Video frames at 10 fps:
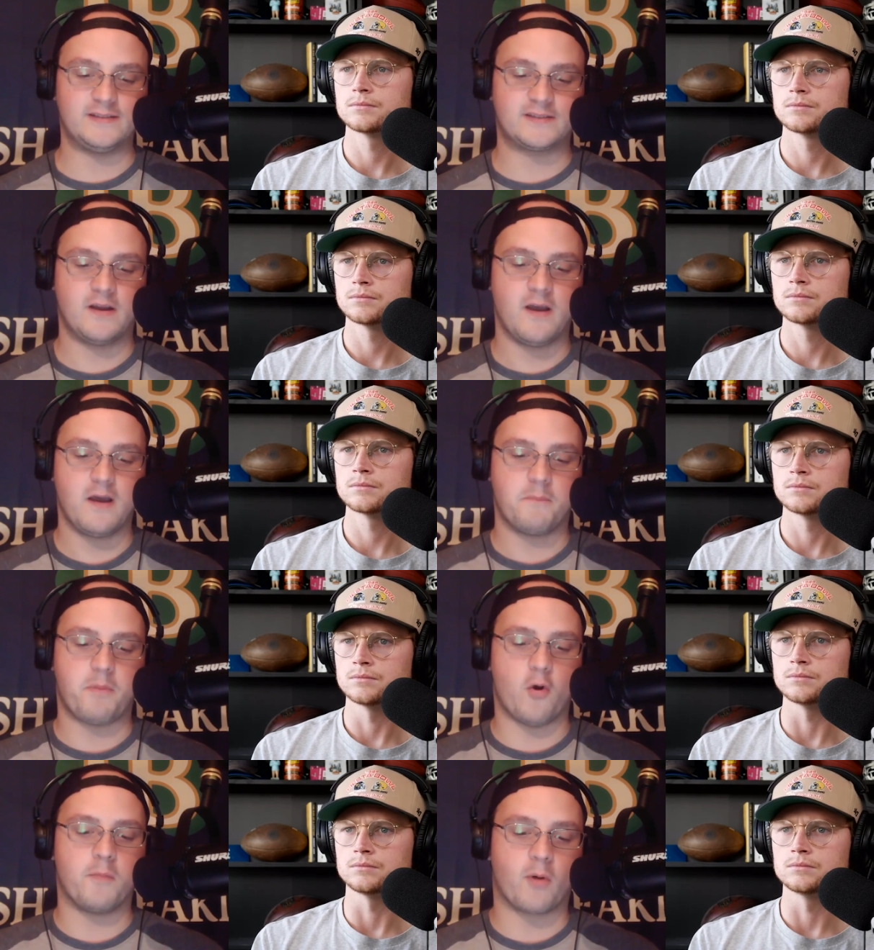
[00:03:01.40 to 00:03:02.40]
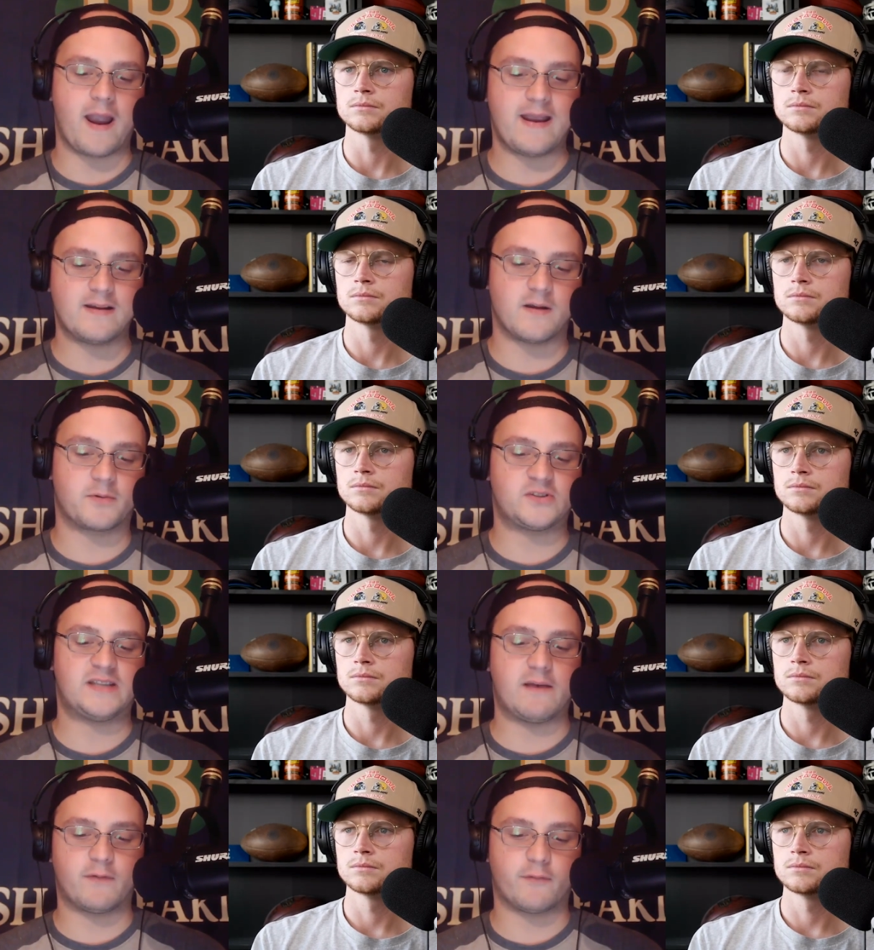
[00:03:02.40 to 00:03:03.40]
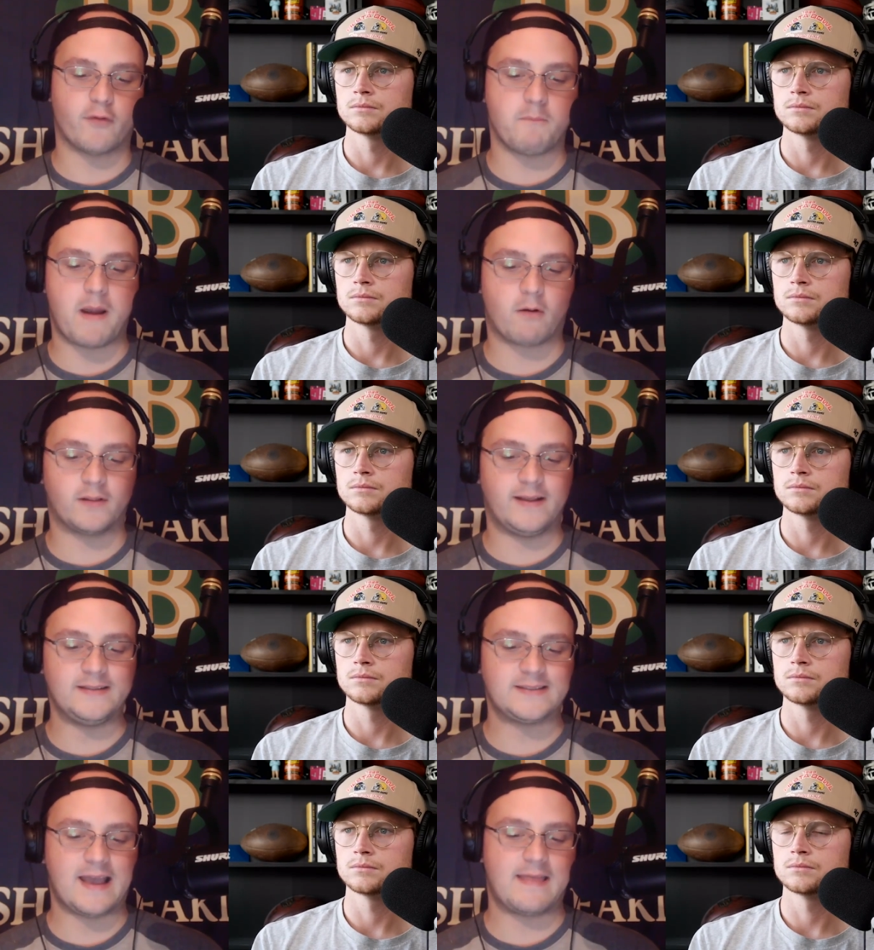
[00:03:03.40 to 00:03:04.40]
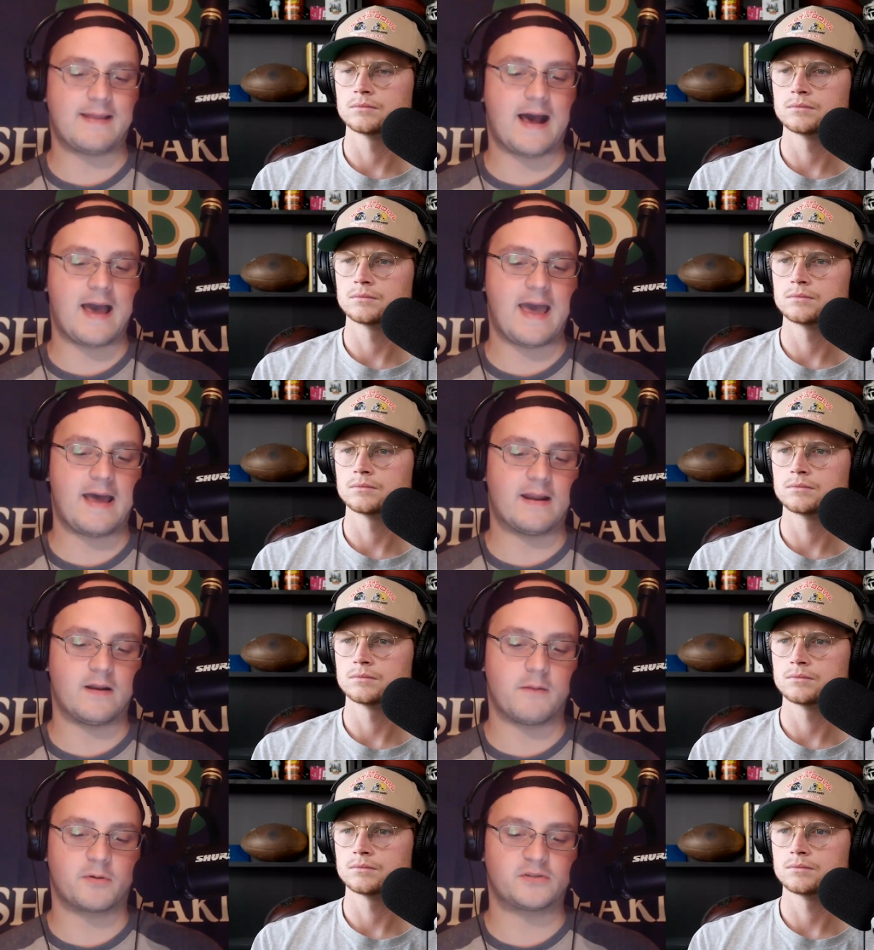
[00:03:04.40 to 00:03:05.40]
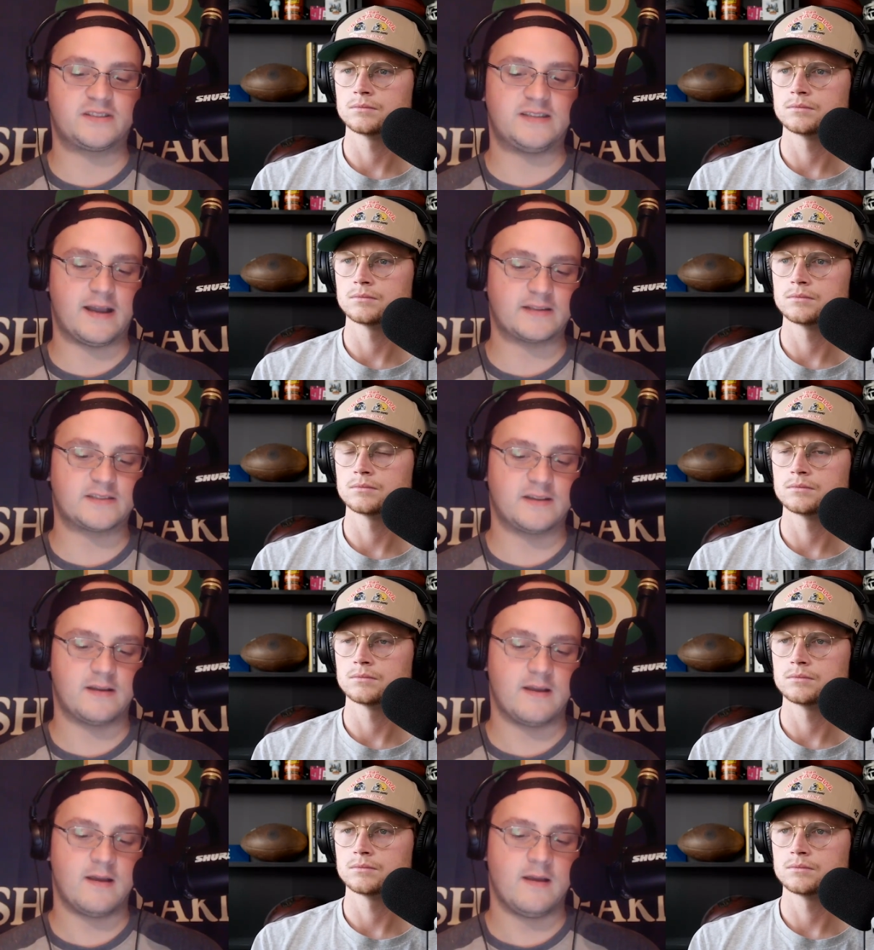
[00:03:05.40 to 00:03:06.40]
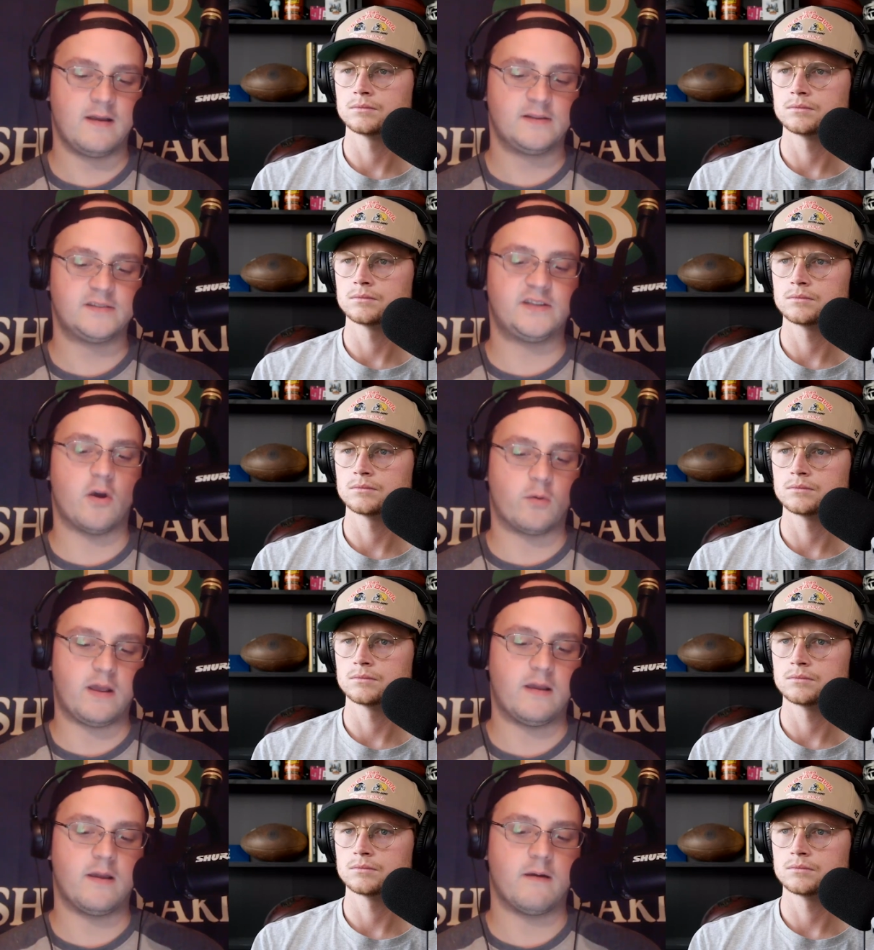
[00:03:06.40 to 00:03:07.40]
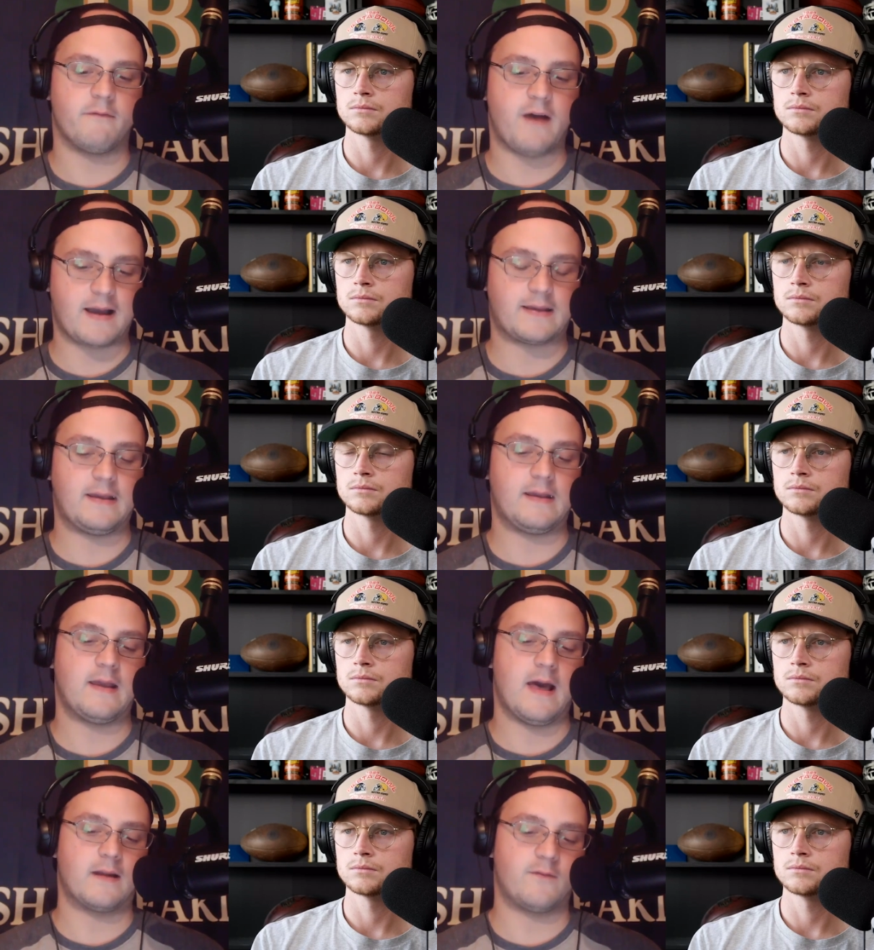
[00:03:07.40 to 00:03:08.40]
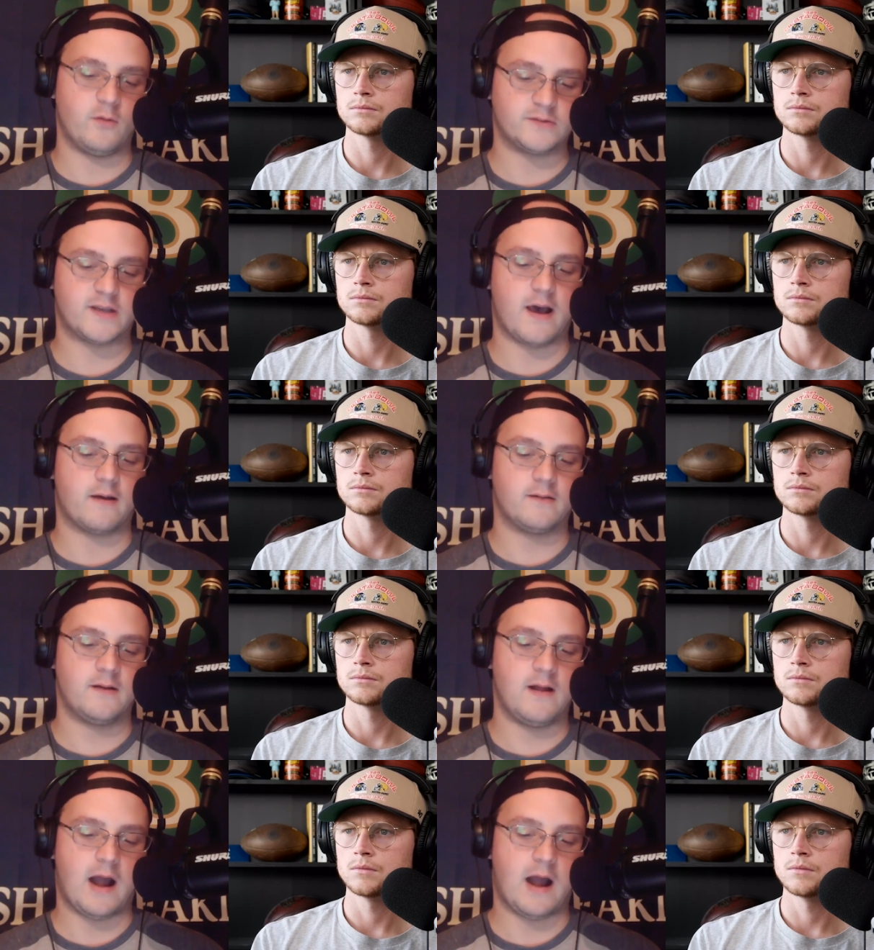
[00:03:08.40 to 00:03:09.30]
Speaker 1: least. Mm-hmm. Beau Brade, number seven from Maryland, and then I had number six, Sione Vaki out of Utah.